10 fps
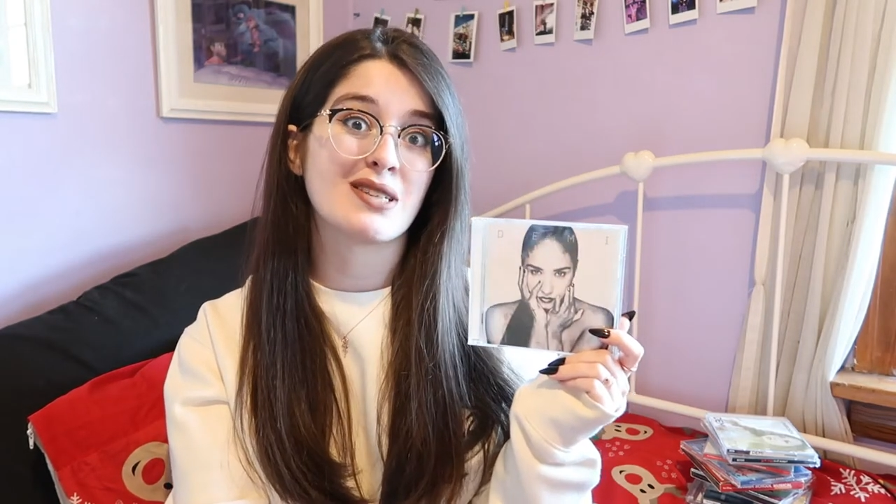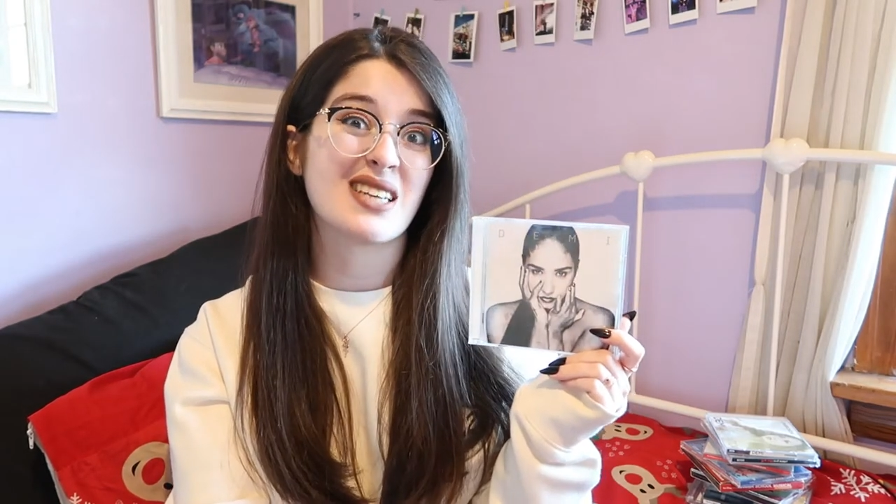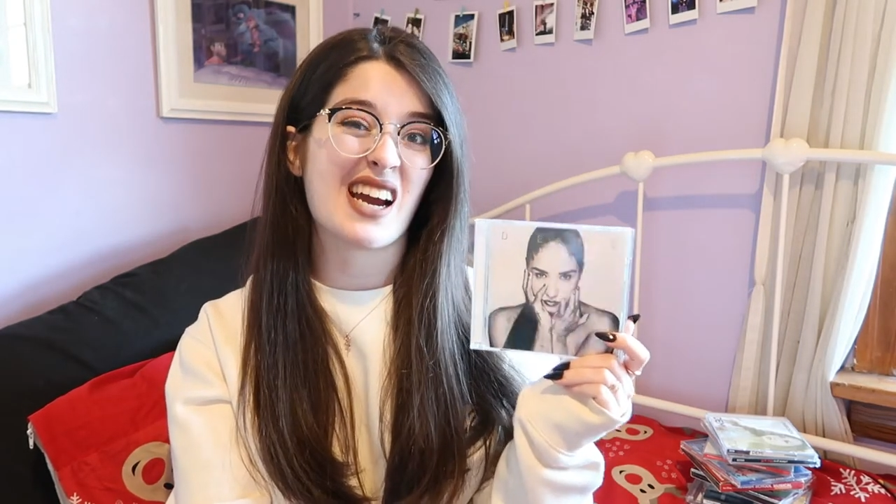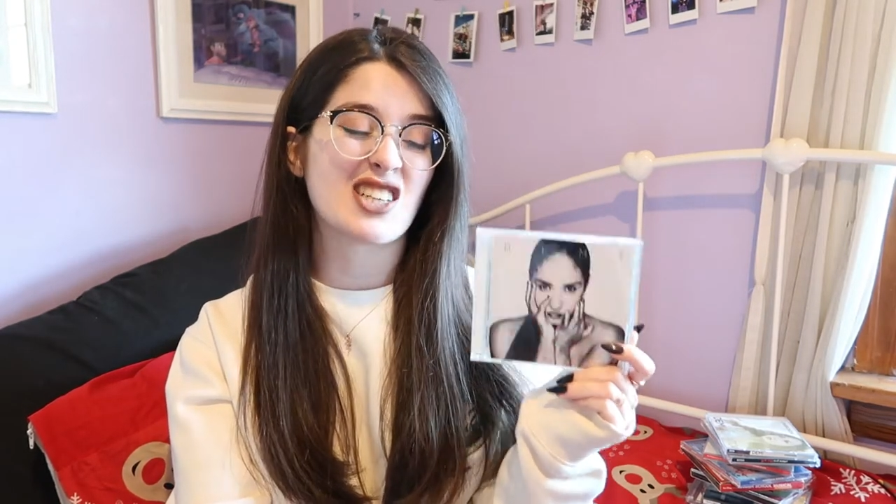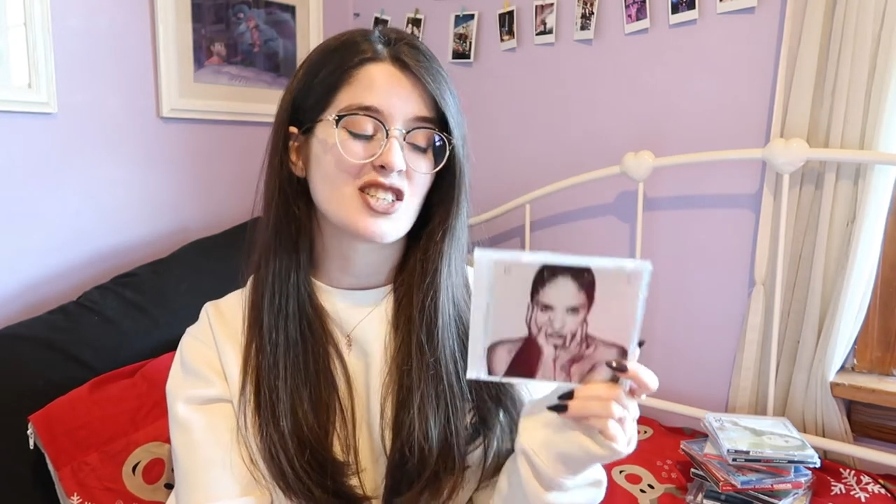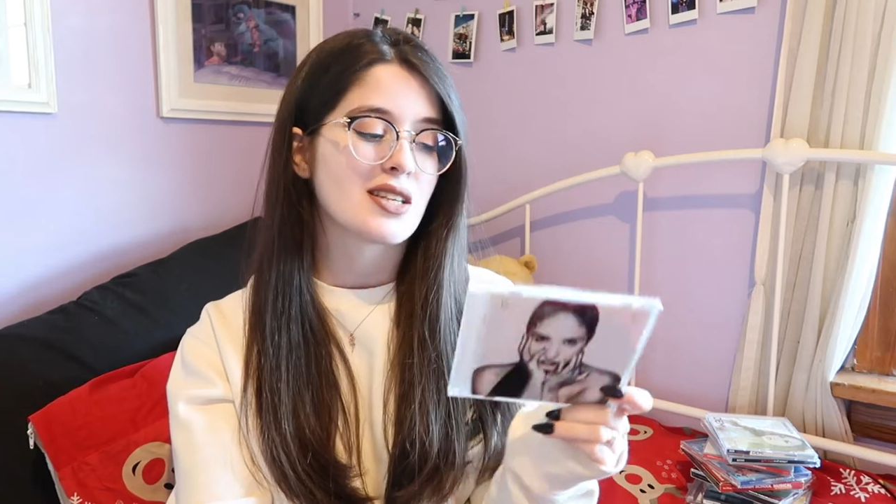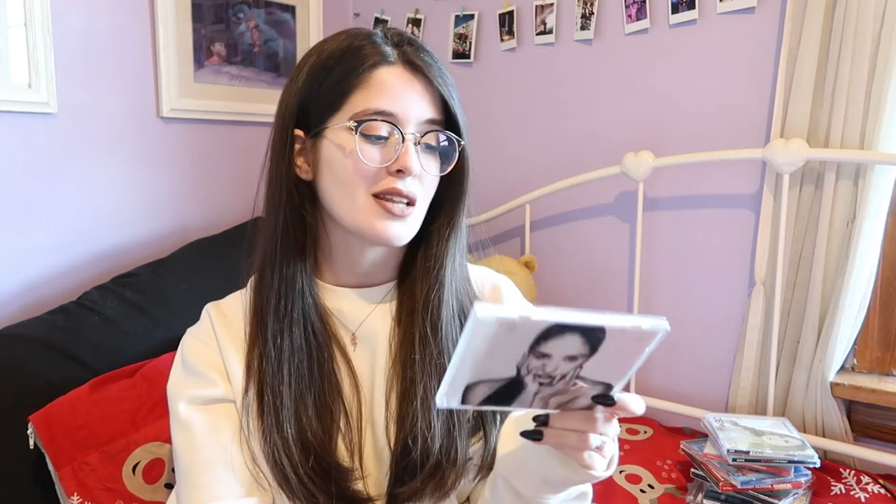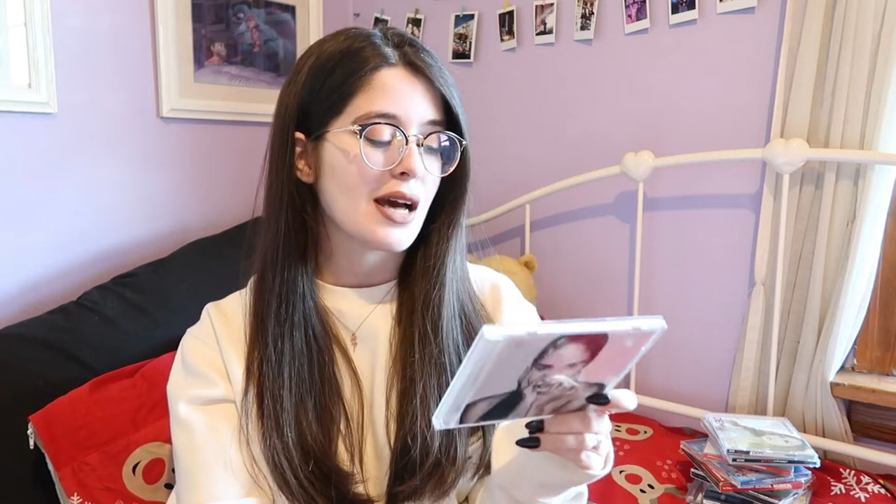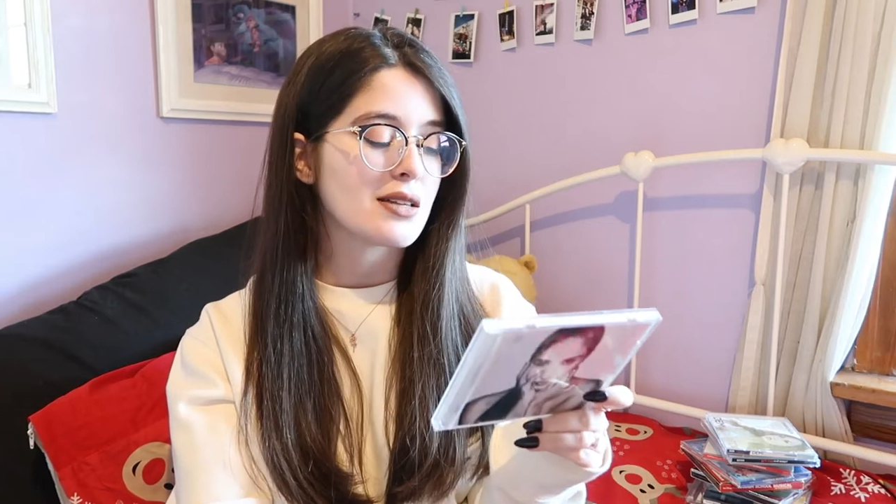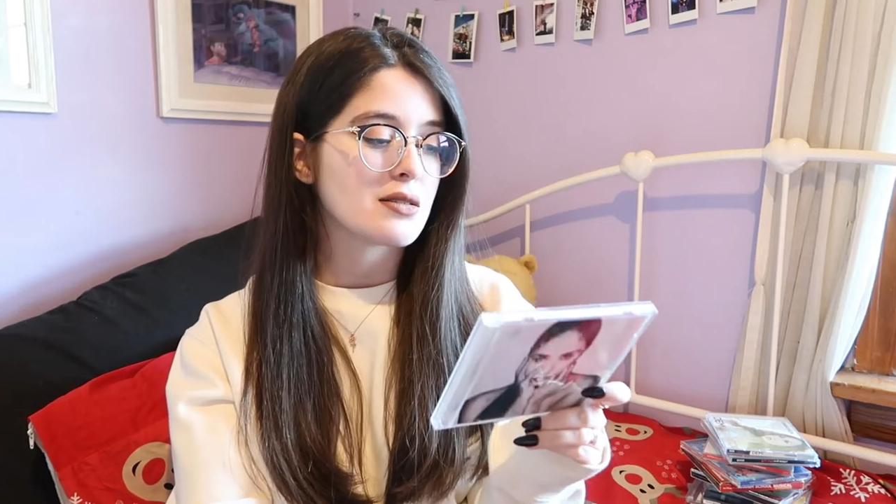attached to
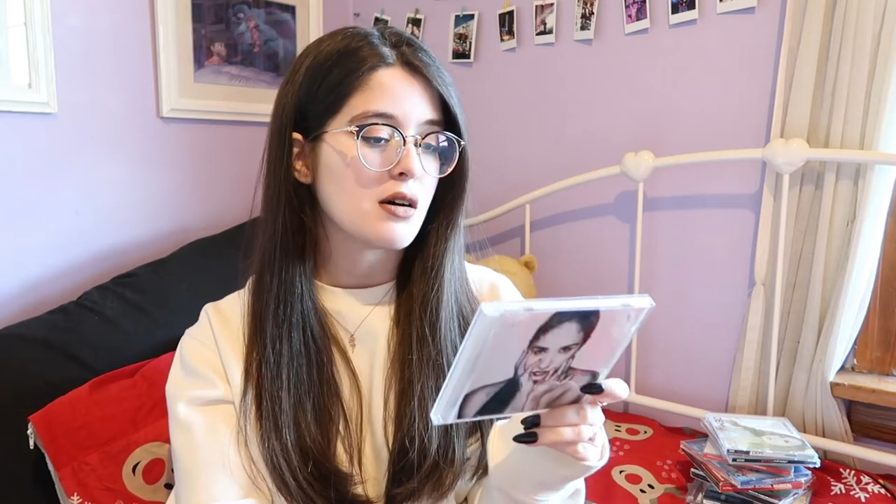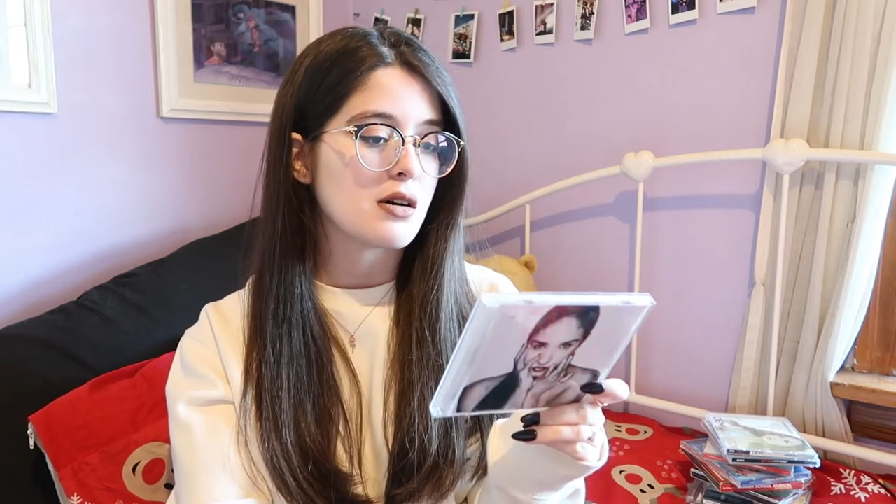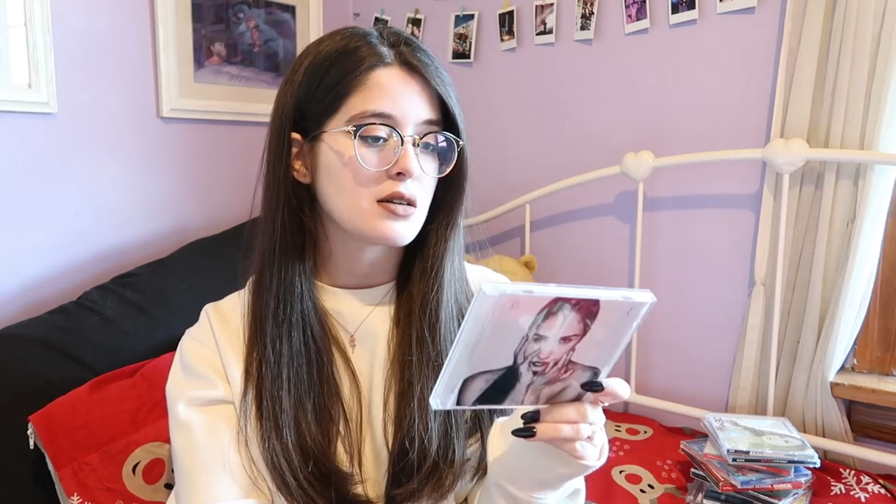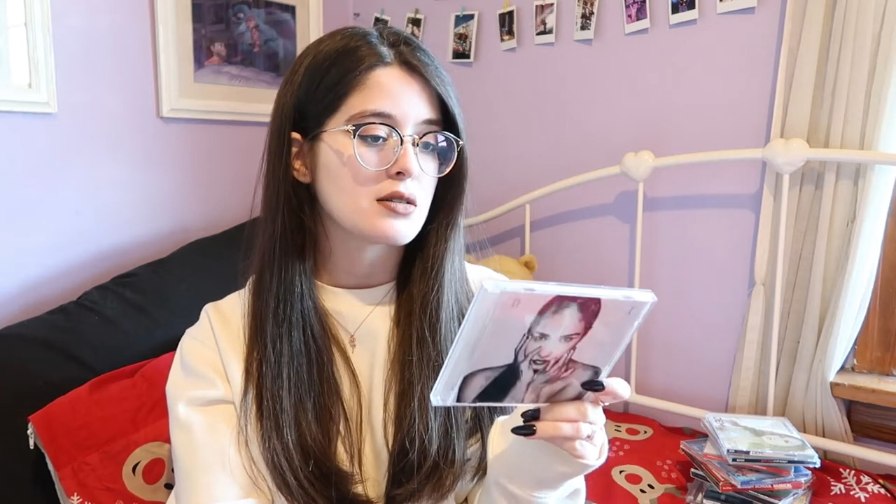that song